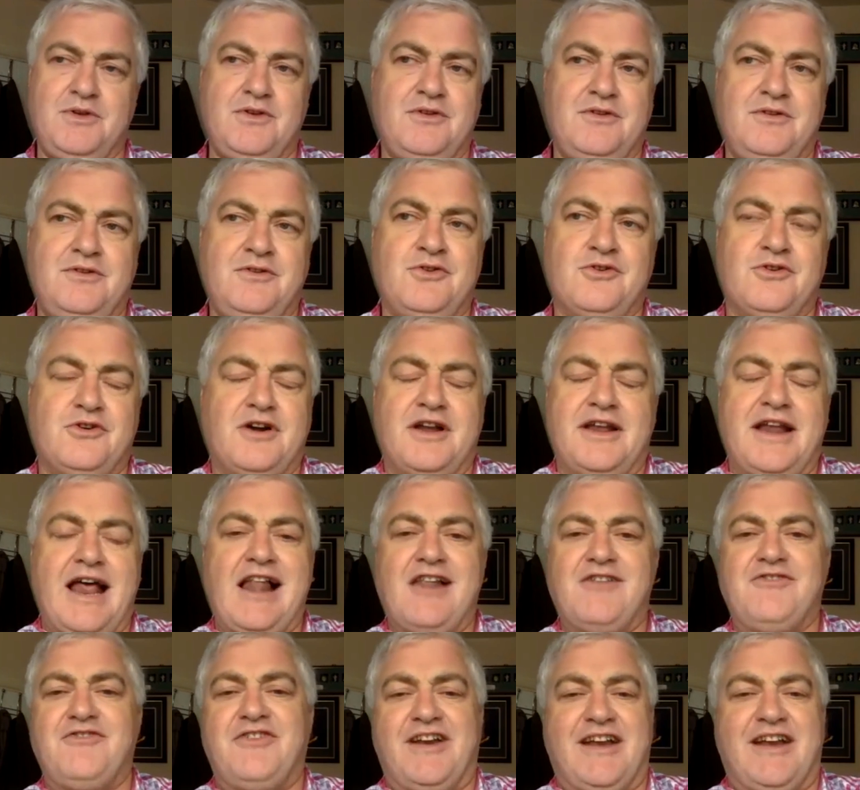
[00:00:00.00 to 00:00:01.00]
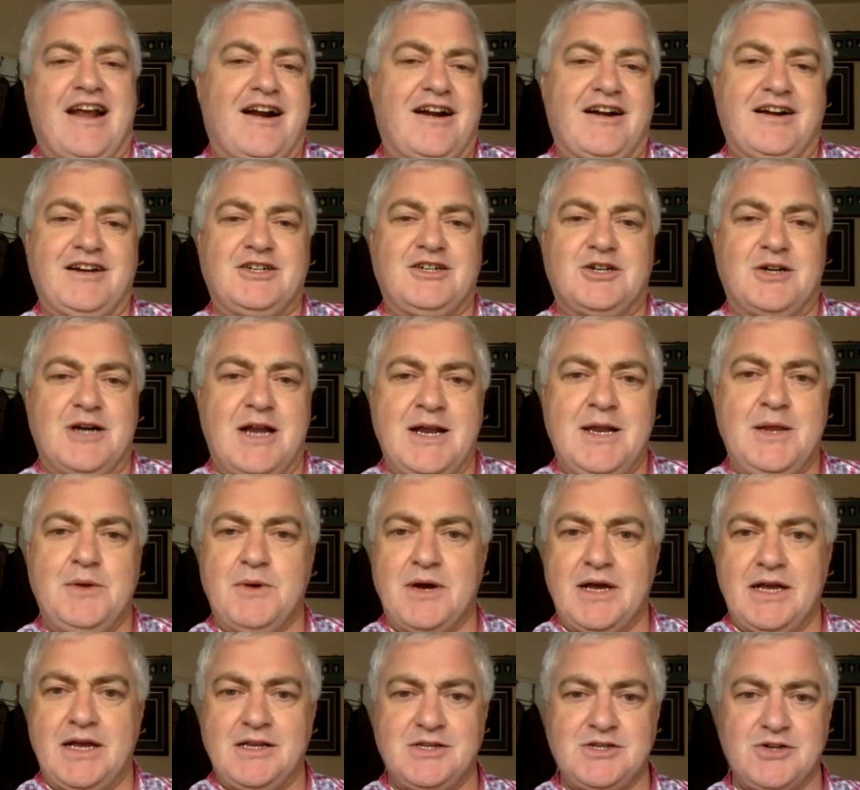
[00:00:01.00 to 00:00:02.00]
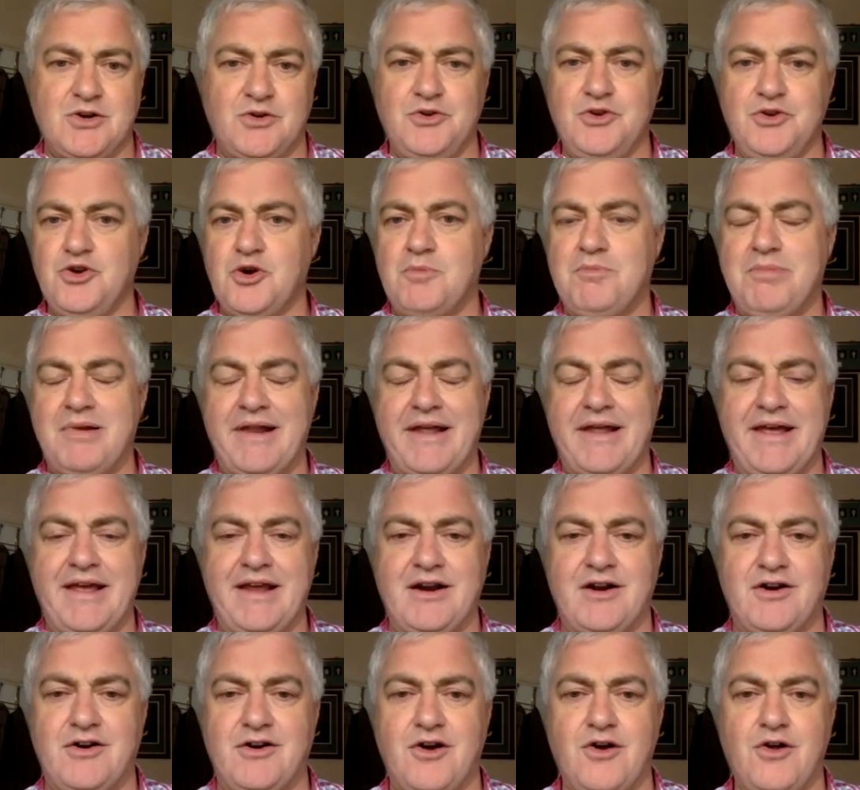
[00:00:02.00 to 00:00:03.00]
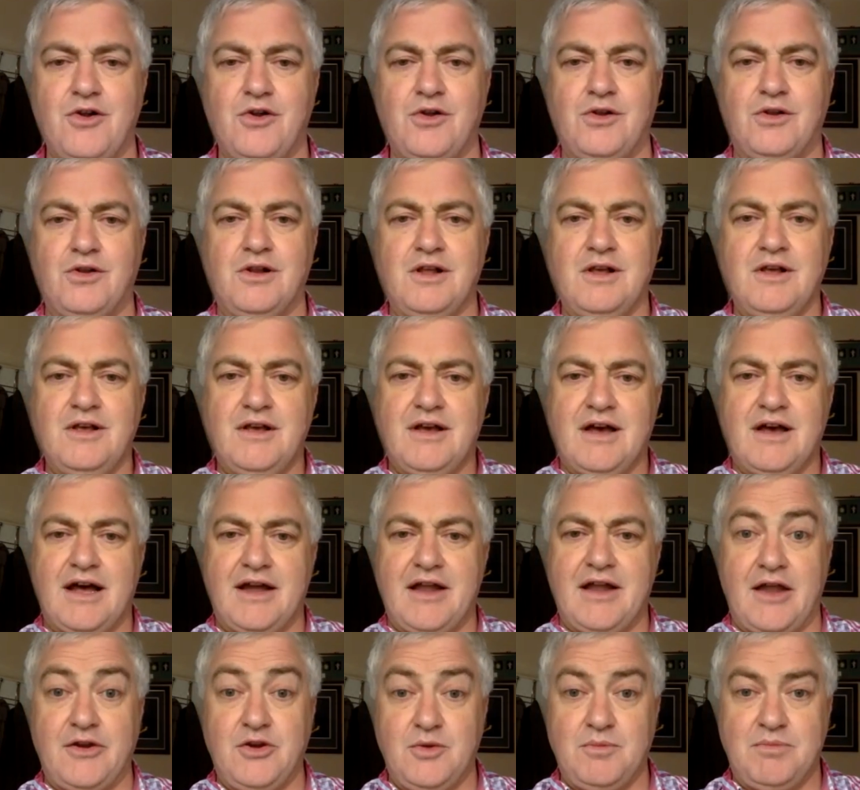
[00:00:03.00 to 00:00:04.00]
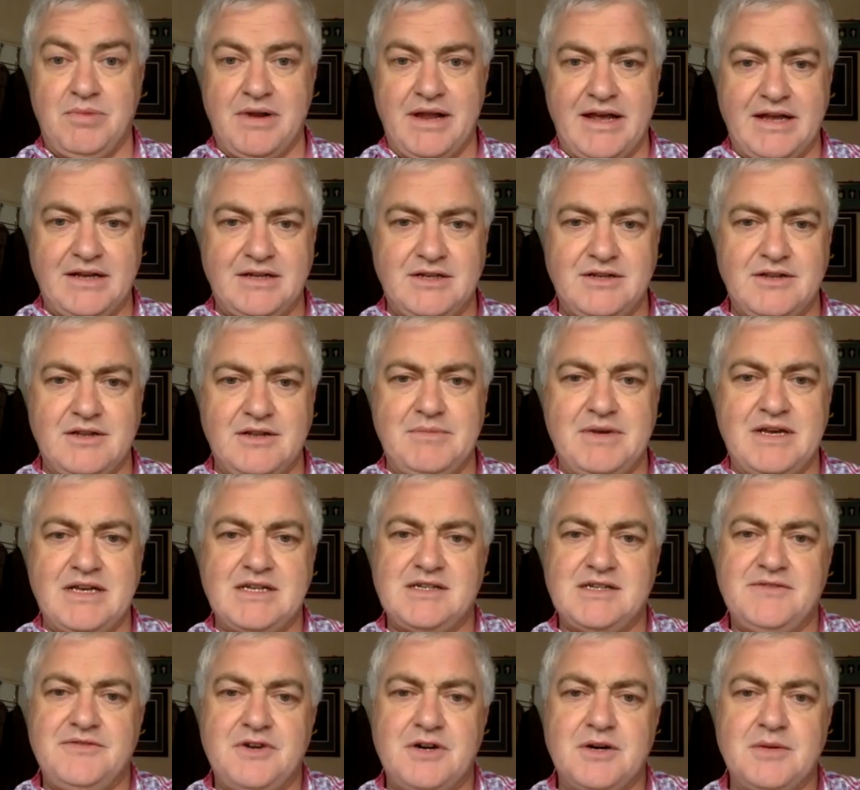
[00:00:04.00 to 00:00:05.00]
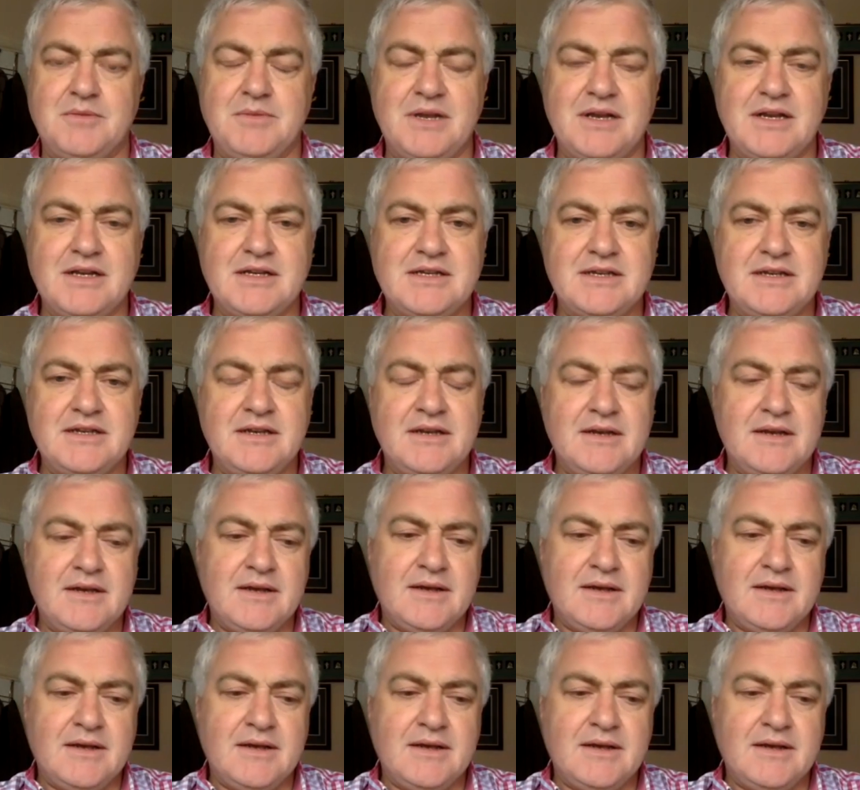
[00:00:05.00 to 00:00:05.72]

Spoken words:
You're an alpha character anyway, so you're playing a role and you play it to the best of your ability.